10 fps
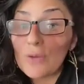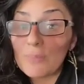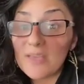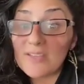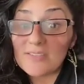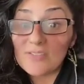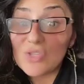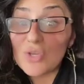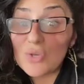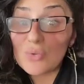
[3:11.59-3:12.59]
because this
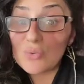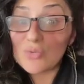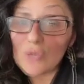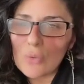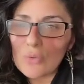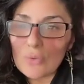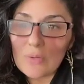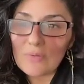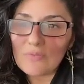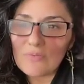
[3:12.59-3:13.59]
huge owner
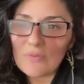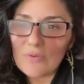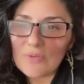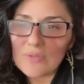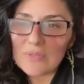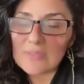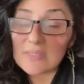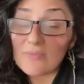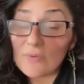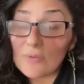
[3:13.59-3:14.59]
of
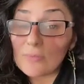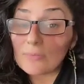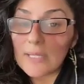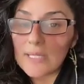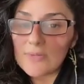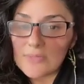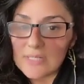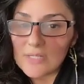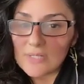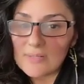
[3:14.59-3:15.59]
several radio
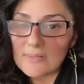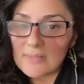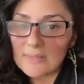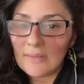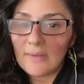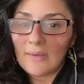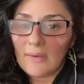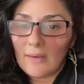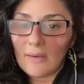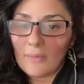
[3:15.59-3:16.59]
stations
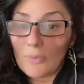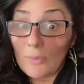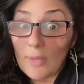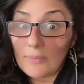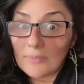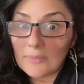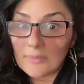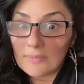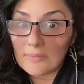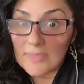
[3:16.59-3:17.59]
around
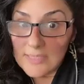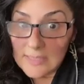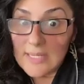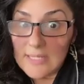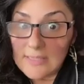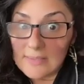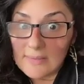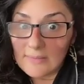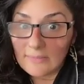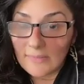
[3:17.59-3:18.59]
the
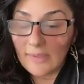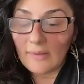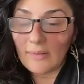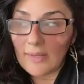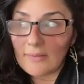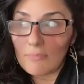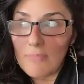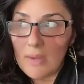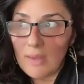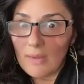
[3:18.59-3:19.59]
States, he had like
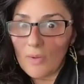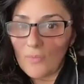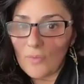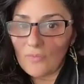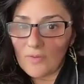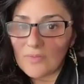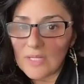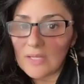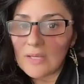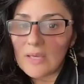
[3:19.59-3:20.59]
many, over
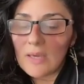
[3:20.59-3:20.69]
50